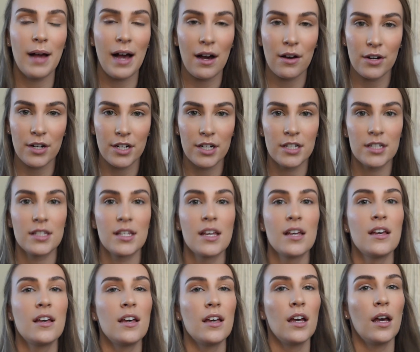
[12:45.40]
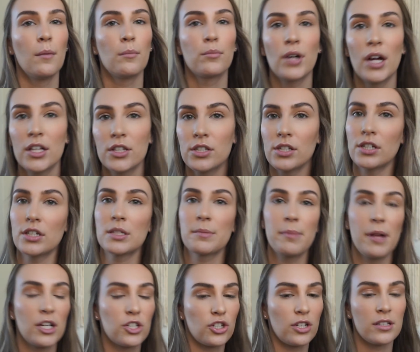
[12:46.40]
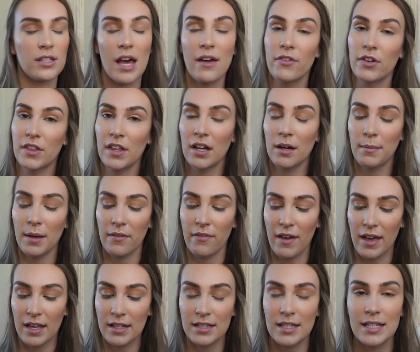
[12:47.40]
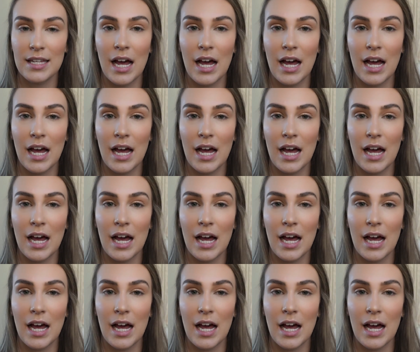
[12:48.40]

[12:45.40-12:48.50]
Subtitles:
powders, bronzers, blushes, everything on my face.